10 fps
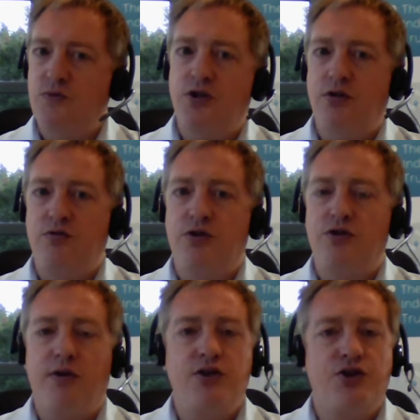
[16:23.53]

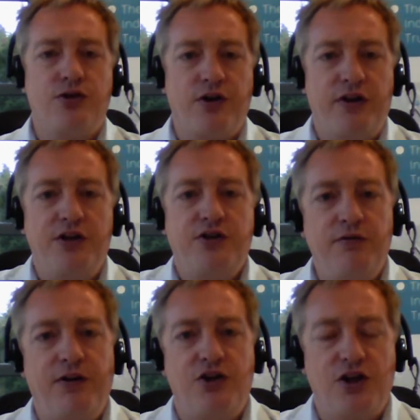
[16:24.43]
To ensure that they do
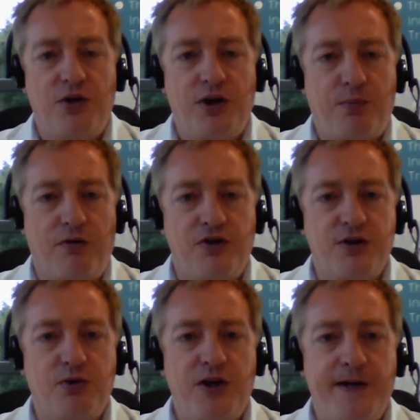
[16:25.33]
finish up with a
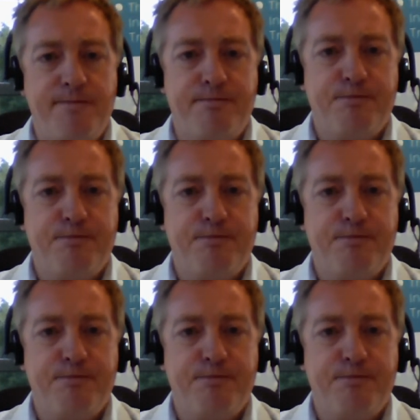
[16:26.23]
profitable year.